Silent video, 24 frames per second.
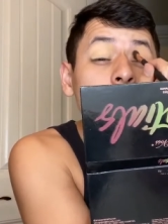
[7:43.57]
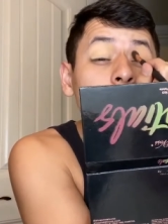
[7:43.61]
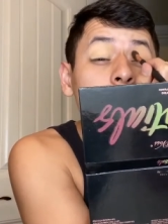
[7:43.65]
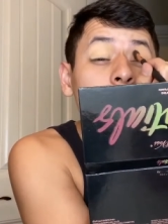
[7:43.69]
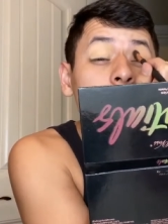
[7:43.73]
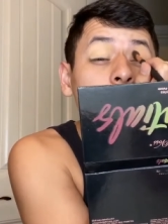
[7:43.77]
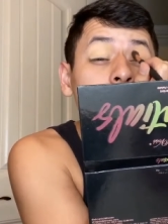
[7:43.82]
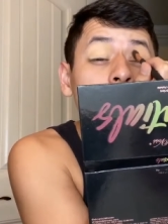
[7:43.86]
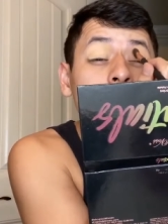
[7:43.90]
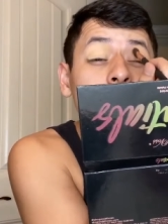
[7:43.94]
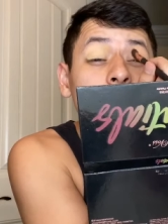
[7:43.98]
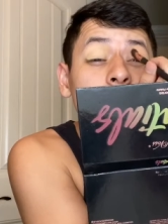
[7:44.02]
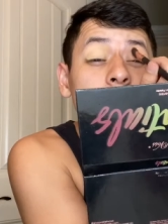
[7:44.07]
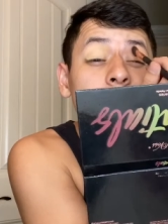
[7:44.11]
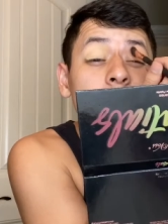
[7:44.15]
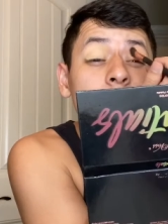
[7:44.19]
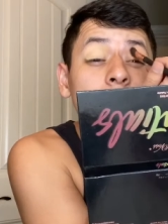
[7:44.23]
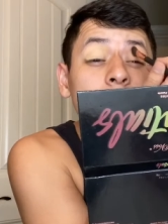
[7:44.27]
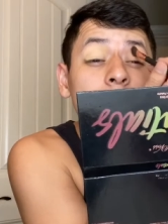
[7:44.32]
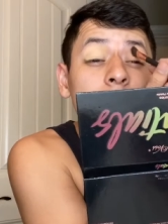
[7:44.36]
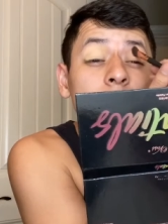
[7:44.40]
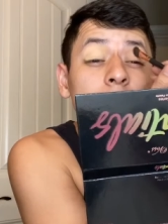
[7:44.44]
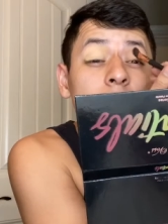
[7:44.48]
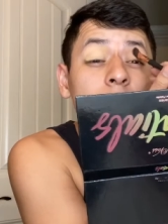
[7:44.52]
it
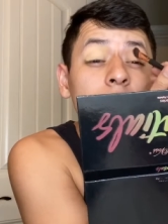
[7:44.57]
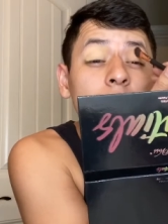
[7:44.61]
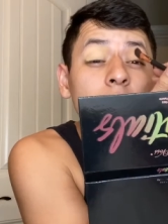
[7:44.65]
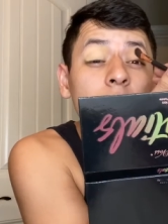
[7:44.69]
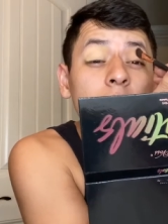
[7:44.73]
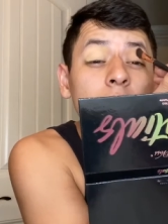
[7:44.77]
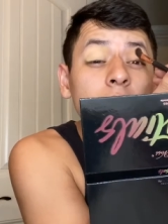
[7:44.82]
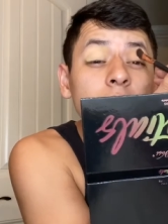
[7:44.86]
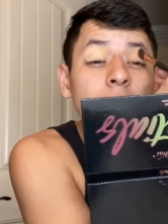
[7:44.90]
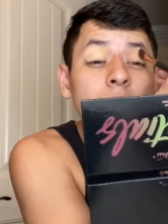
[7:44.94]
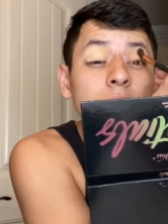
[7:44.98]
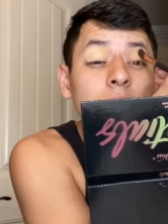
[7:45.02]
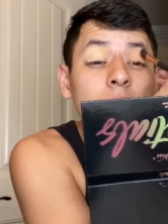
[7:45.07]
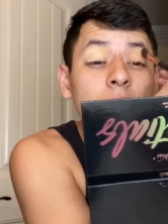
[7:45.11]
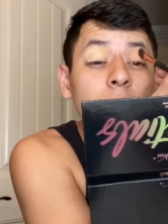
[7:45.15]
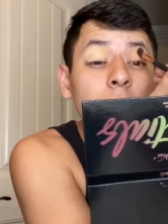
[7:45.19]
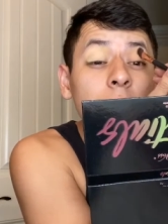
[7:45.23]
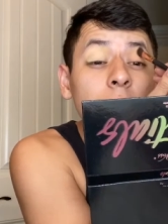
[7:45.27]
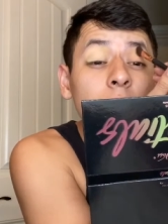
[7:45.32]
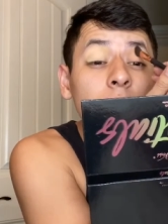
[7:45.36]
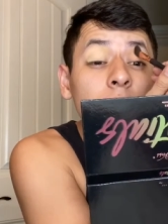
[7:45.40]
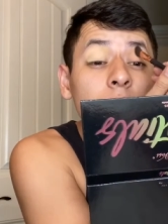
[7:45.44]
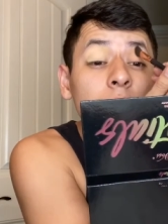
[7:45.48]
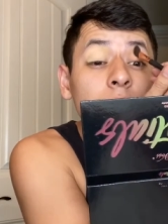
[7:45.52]
is just
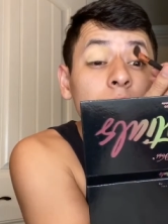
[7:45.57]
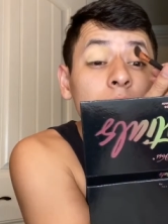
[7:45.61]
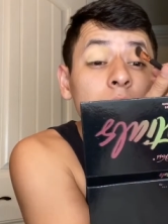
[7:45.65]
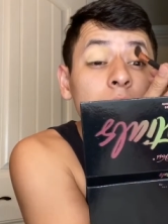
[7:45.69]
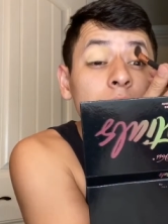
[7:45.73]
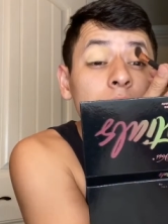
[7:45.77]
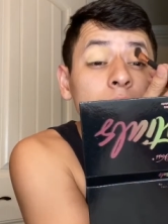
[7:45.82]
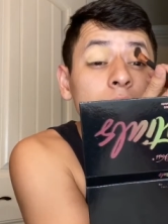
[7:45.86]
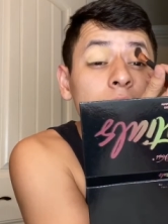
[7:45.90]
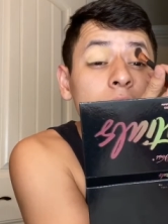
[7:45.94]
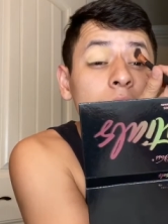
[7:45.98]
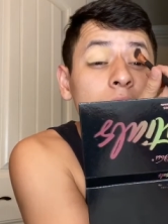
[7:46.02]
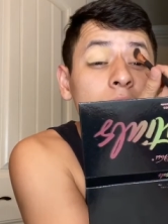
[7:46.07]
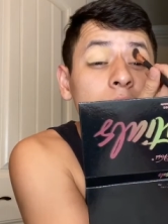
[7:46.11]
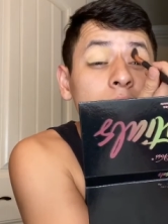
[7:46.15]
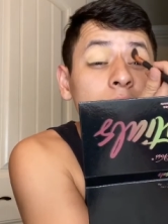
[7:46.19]
about